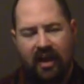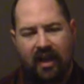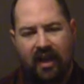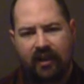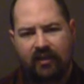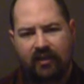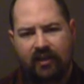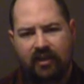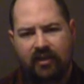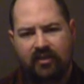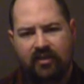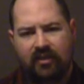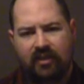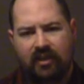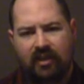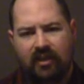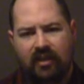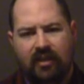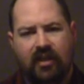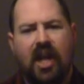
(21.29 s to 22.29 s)
at least
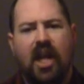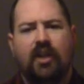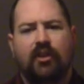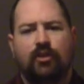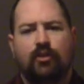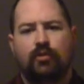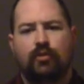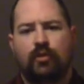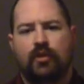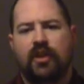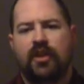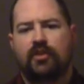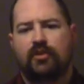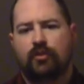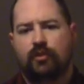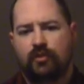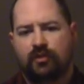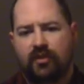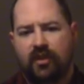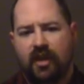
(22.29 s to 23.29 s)
not in the
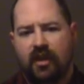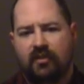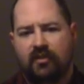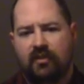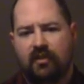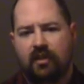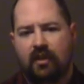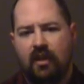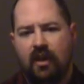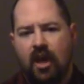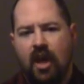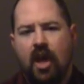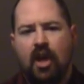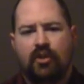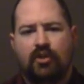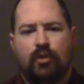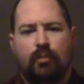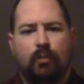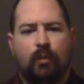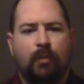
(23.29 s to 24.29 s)
traditional sense,
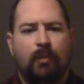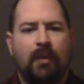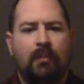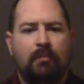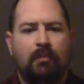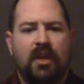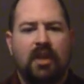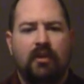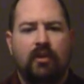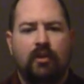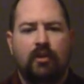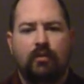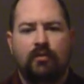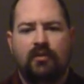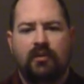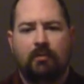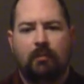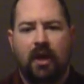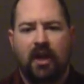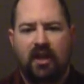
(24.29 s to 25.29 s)
so permit me the
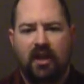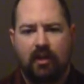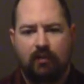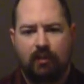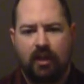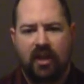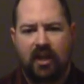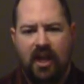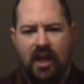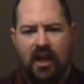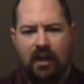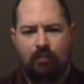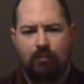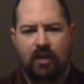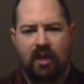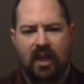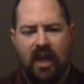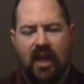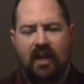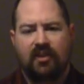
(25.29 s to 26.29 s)
use of my given name
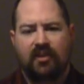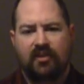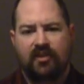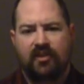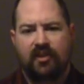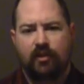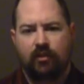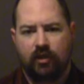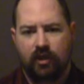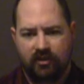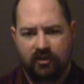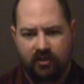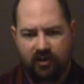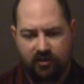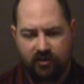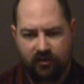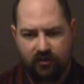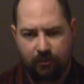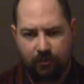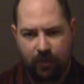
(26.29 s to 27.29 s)
and the
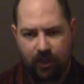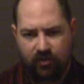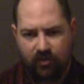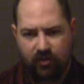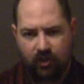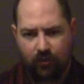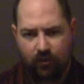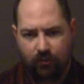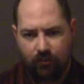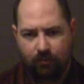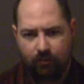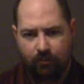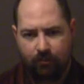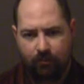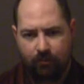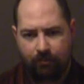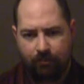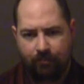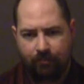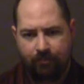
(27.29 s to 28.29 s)
seriousness of my tone.
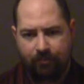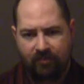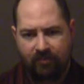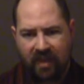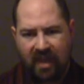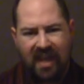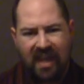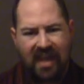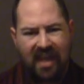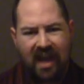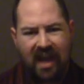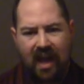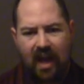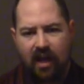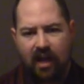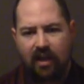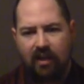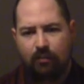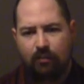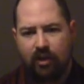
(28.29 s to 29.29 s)

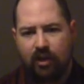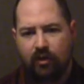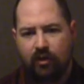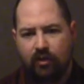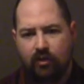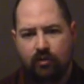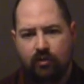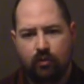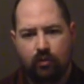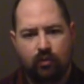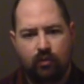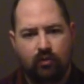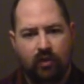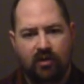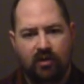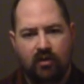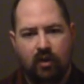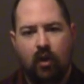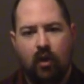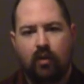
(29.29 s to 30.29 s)
I am here to
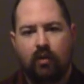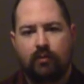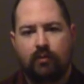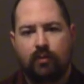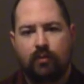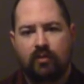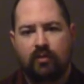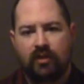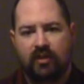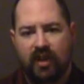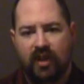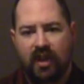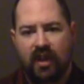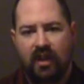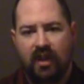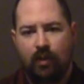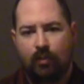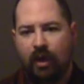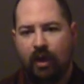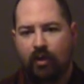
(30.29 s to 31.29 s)
address all of you
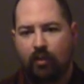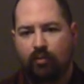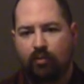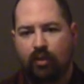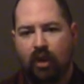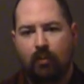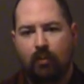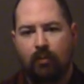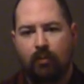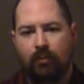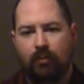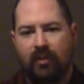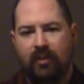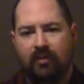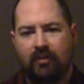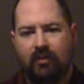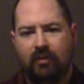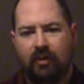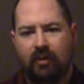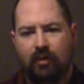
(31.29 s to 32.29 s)
today about a problem
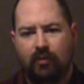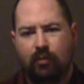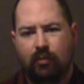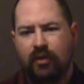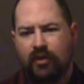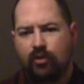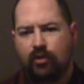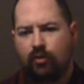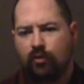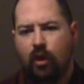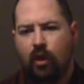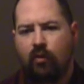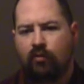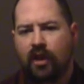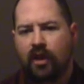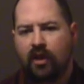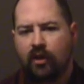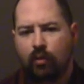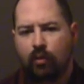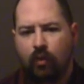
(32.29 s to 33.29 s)
of which you're
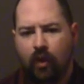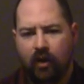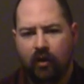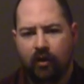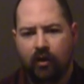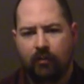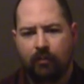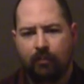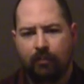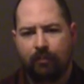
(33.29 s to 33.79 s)
already aware.